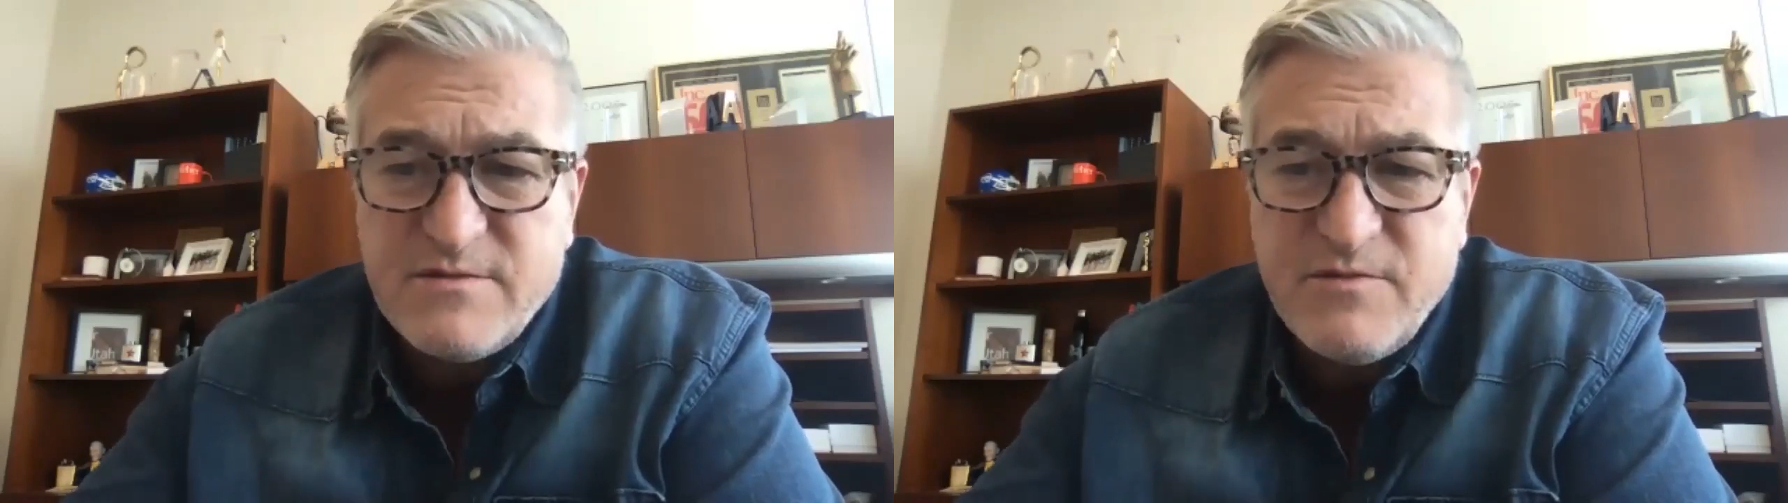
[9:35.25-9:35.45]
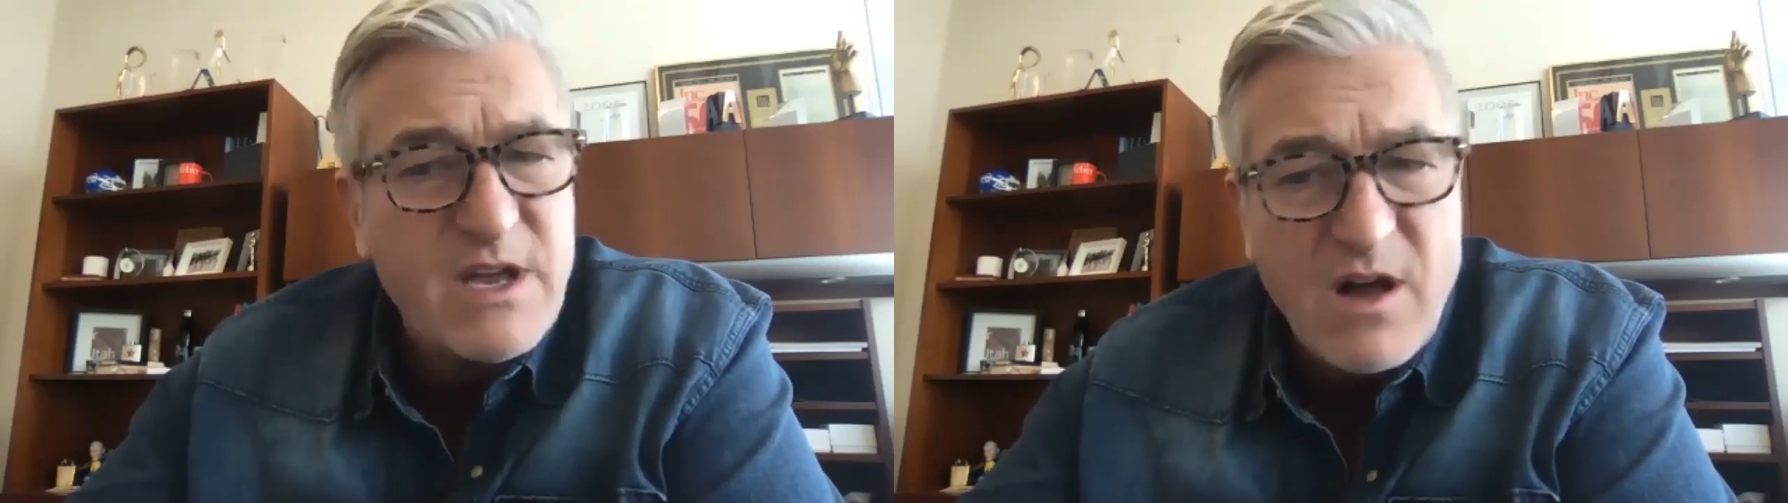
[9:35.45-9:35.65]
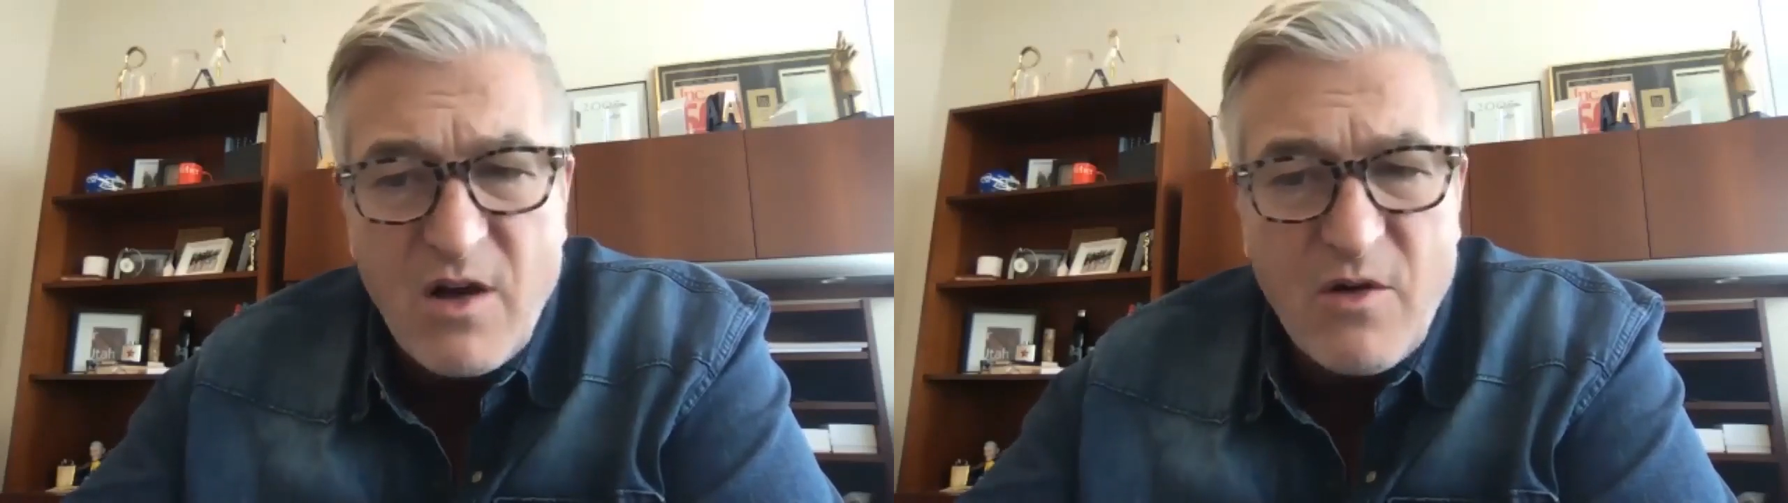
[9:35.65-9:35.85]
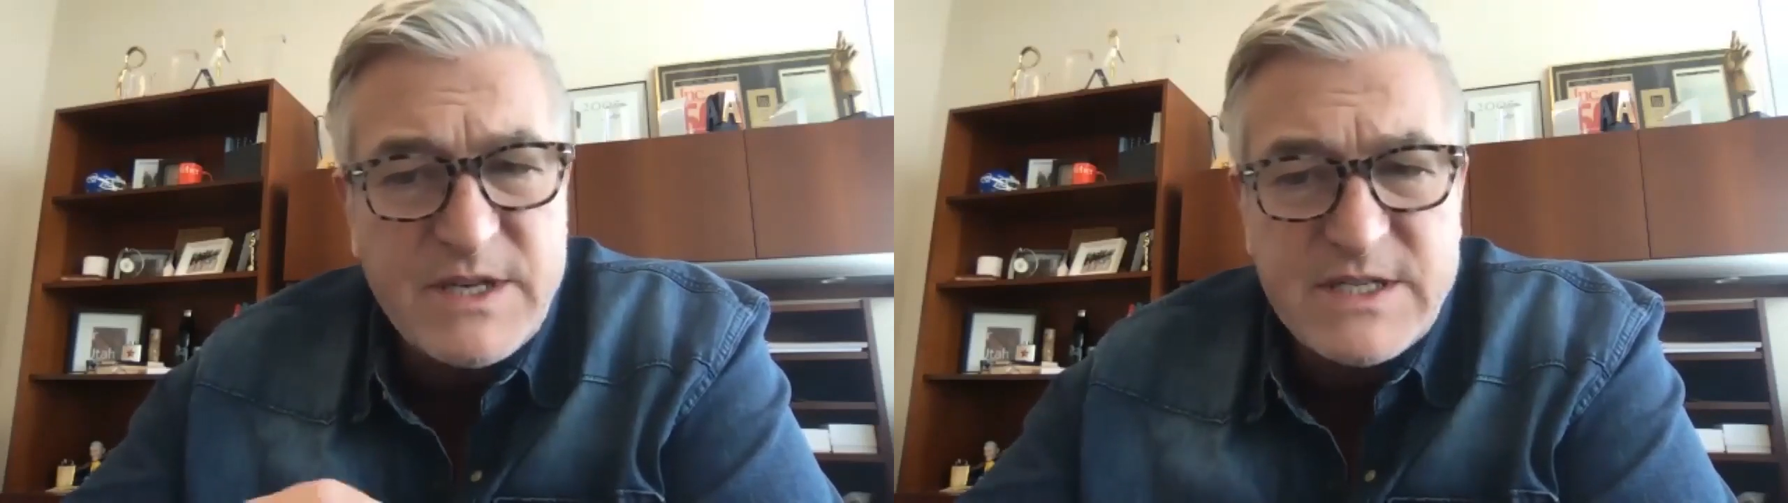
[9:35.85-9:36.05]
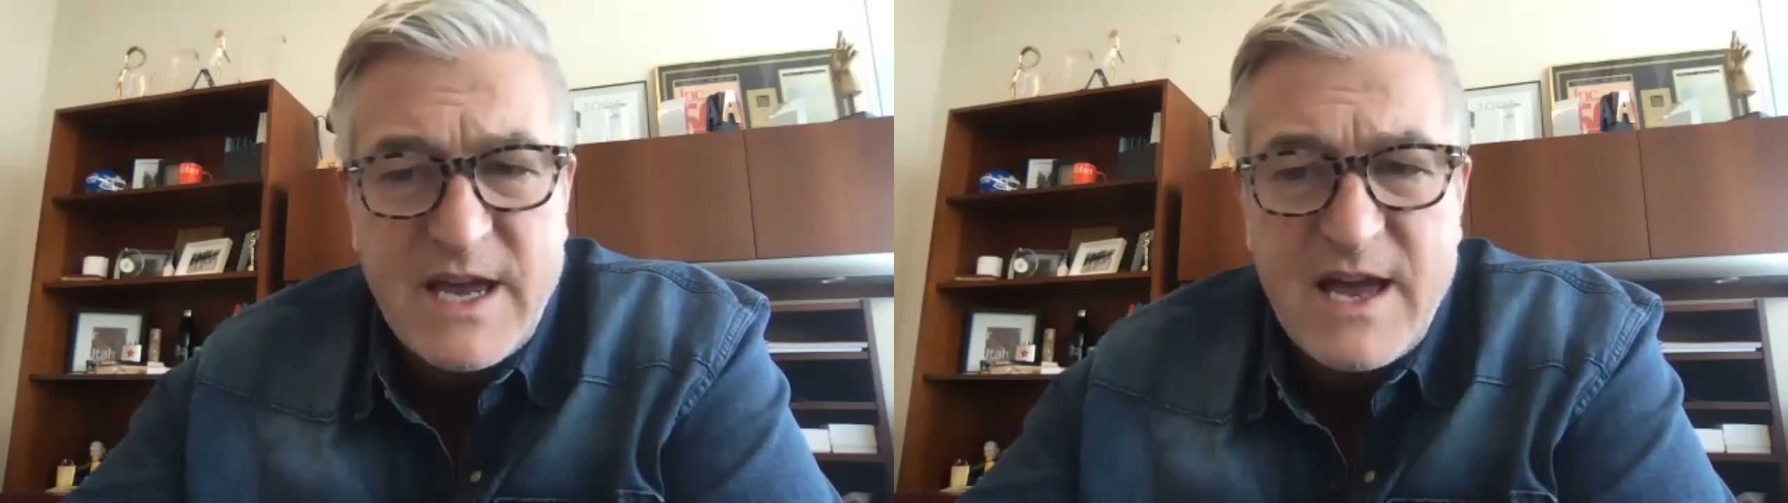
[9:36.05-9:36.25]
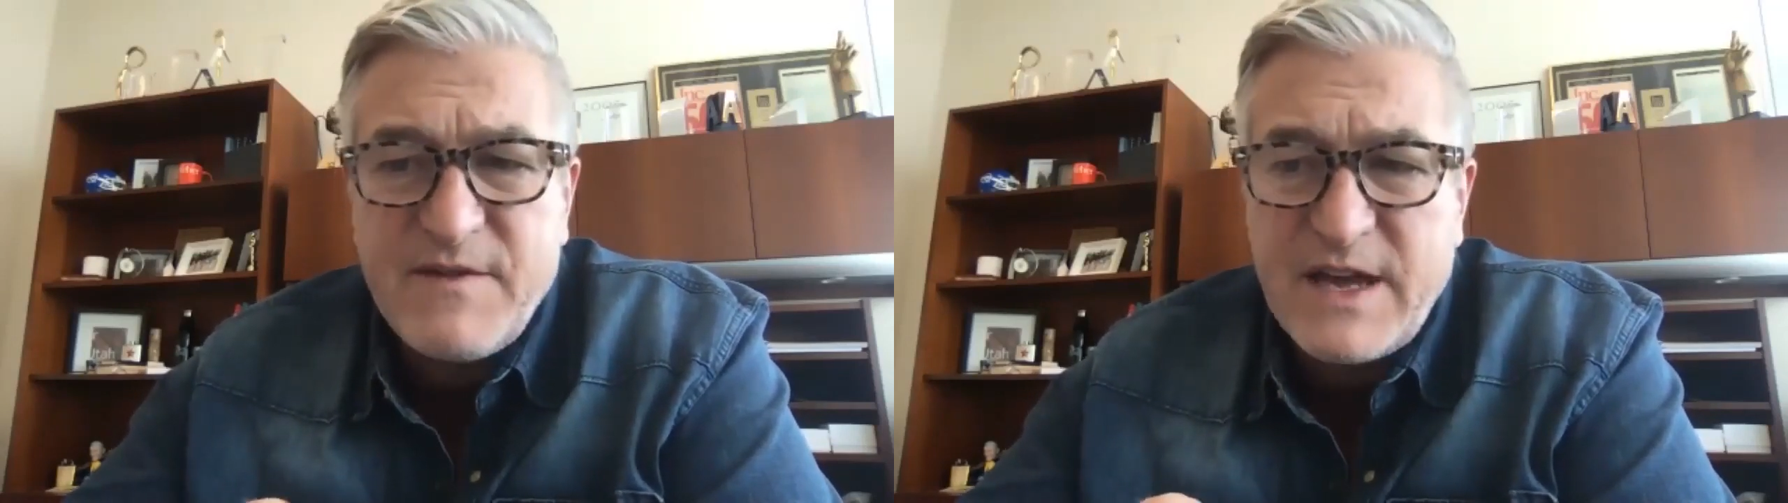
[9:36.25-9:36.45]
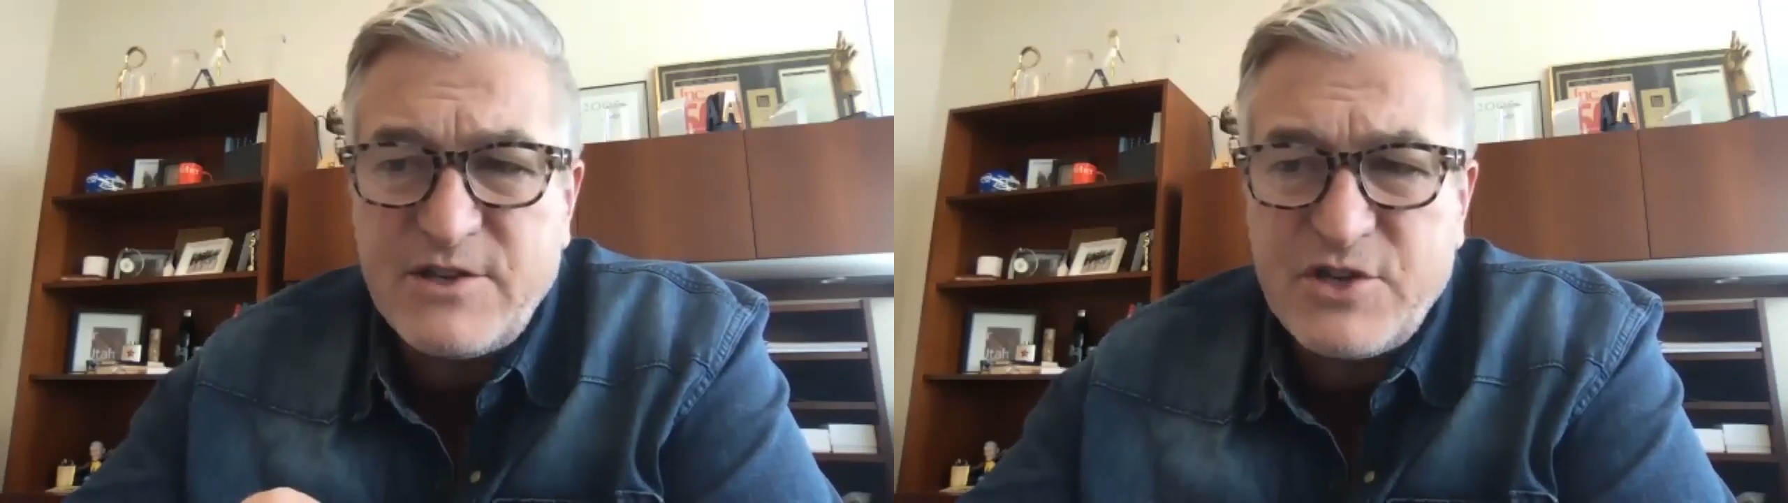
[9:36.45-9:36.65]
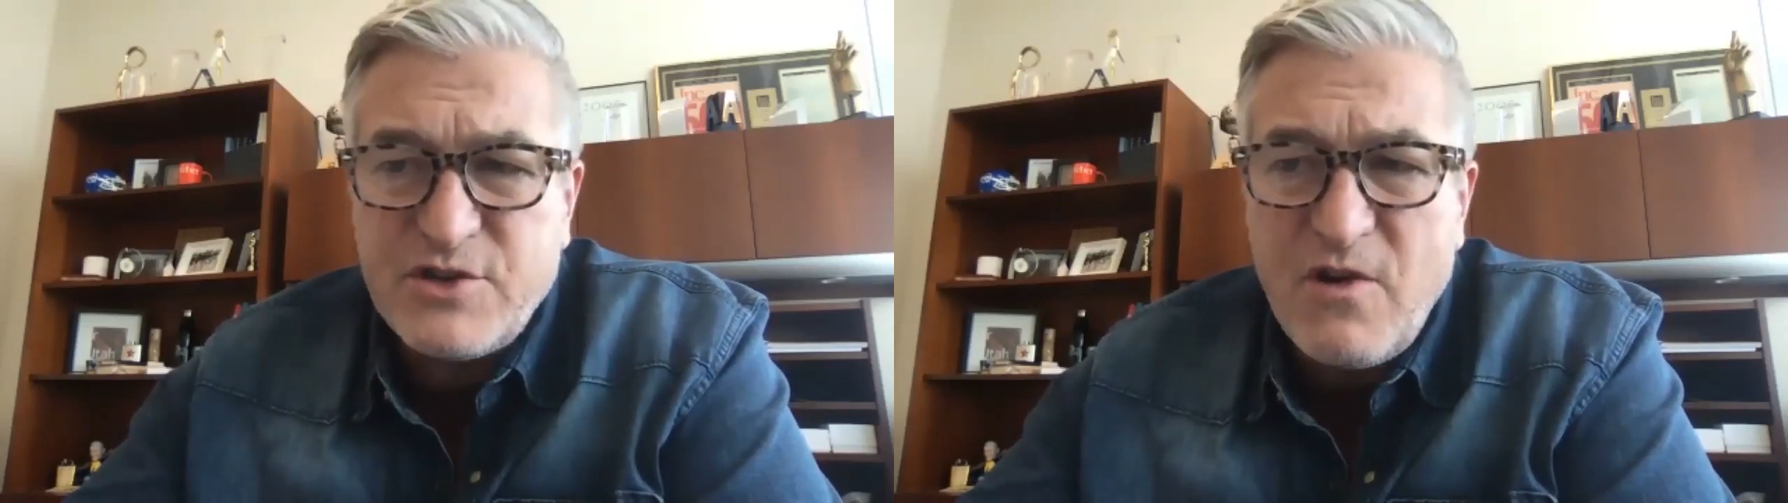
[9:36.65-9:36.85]
We always have a
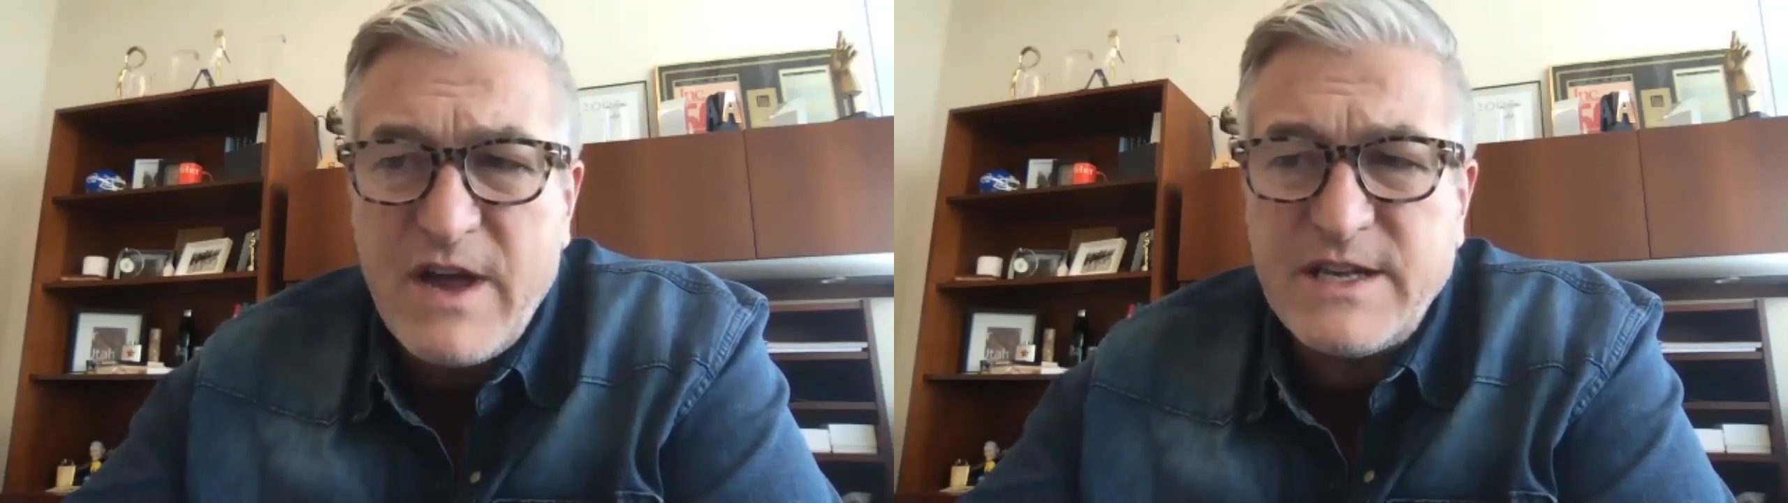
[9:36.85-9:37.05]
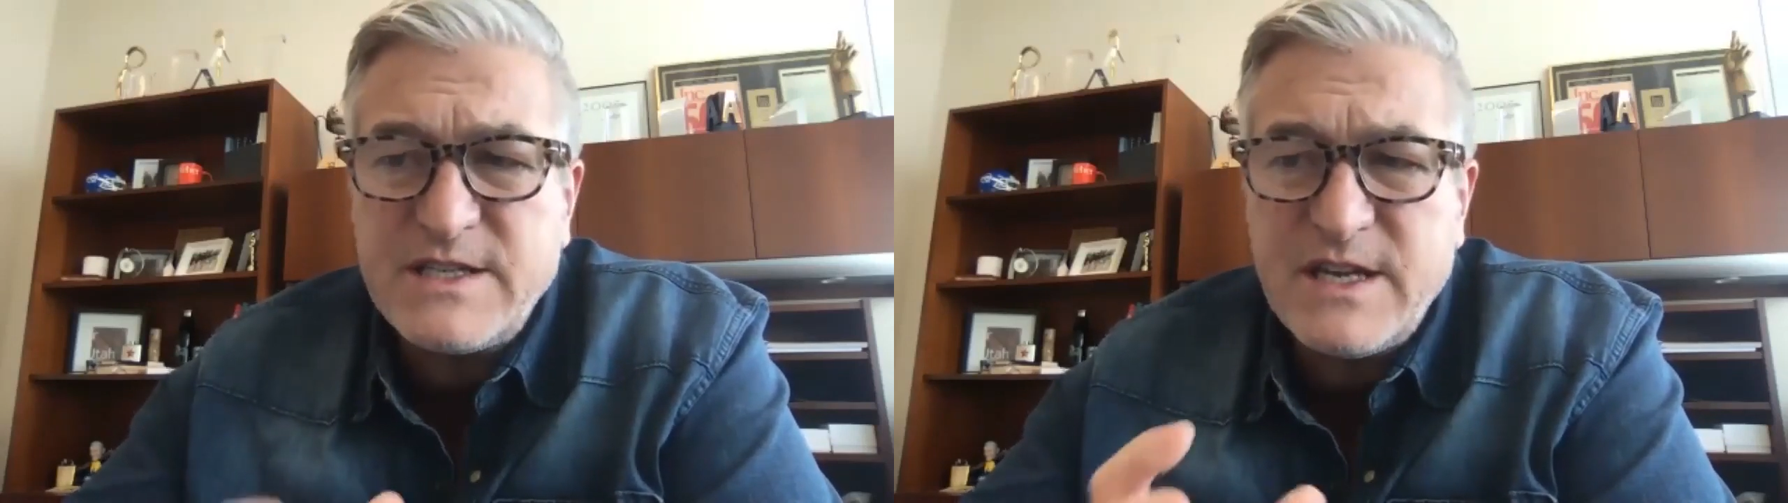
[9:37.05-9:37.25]
choice.